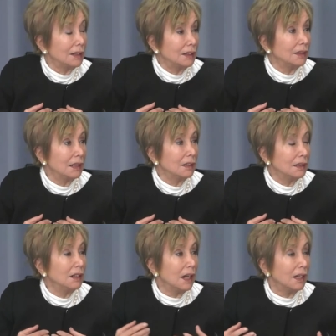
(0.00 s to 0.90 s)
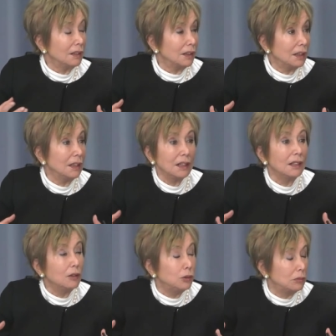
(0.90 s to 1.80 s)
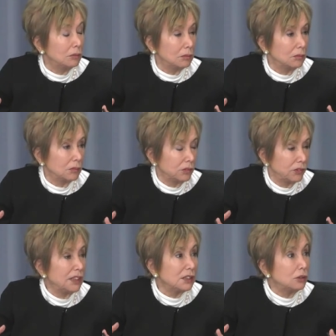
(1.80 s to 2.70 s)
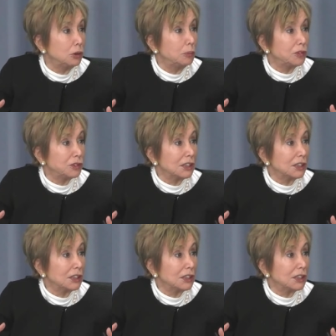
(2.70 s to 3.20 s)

in a in a high in a, in a risk group of